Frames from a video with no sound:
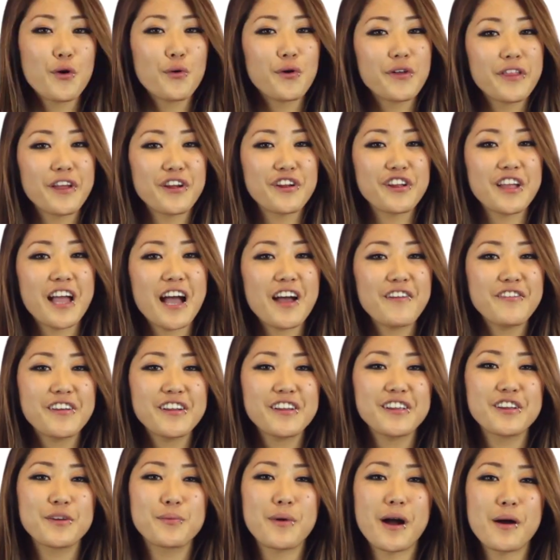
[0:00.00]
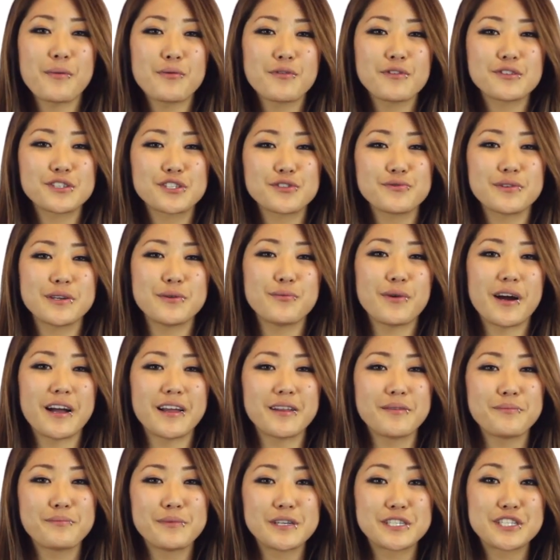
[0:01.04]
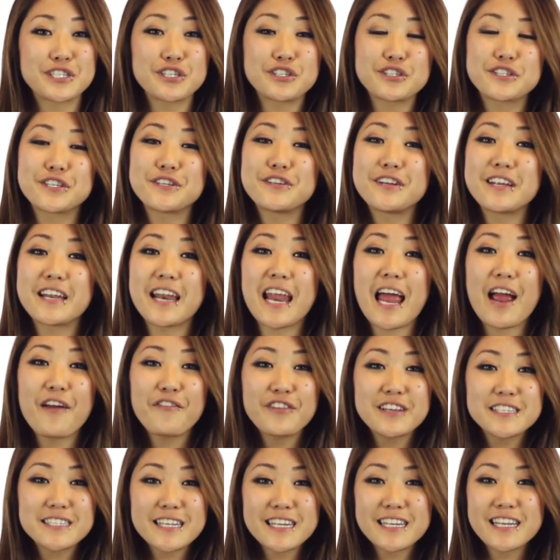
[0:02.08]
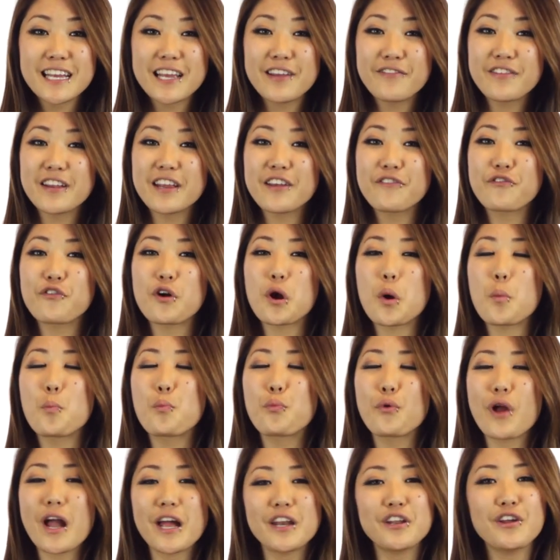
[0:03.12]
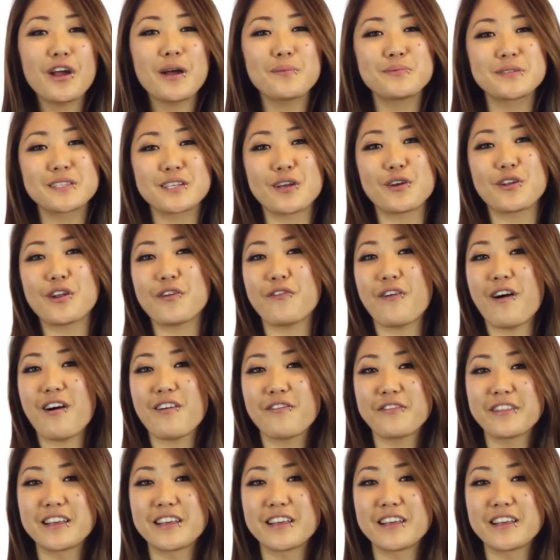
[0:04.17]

Well, there you have it, your Pop Culture Rewind. Be sure to tune in every Sunday evening for a brand new episode of all of